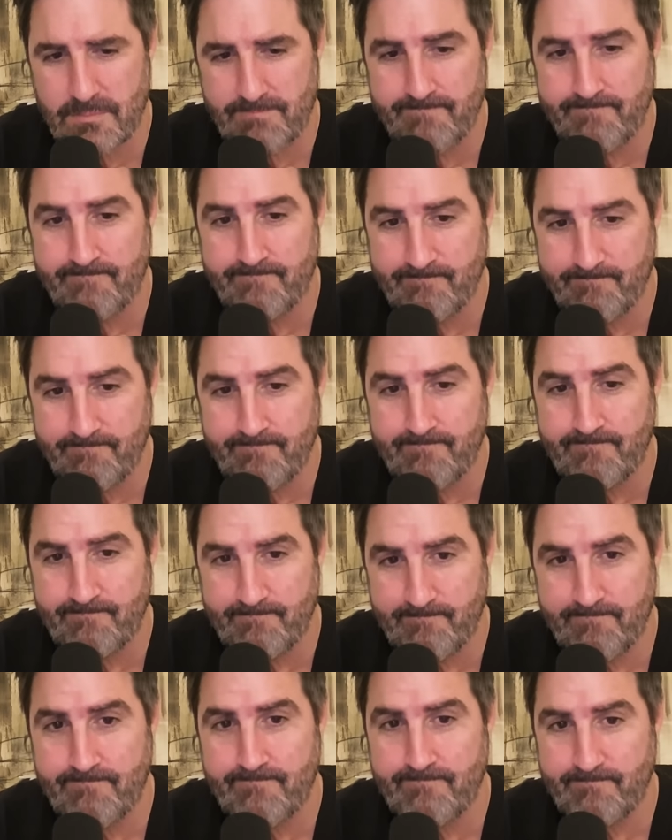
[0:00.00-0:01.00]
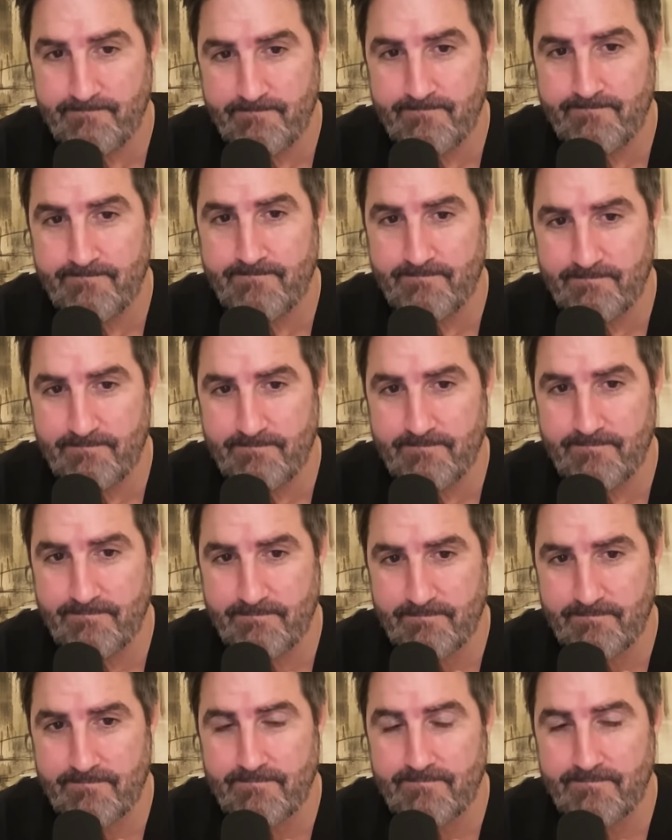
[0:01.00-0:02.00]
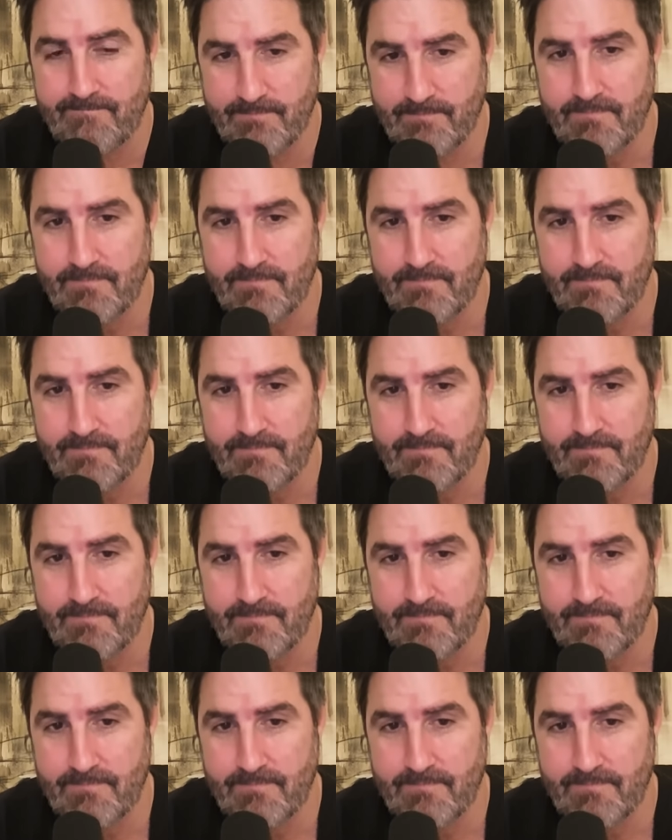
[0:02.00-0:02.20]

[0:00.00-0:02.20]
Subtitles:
And so, you know, Bitcoin Beach is an